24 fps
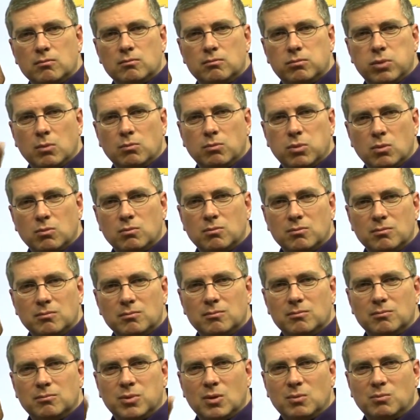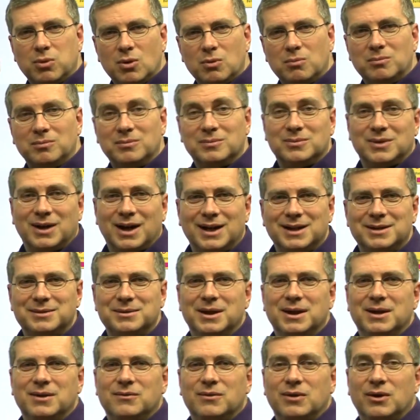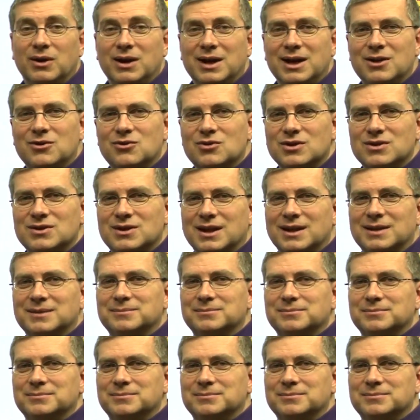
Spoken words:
boom, boom, boom, boom, right? Very interesting.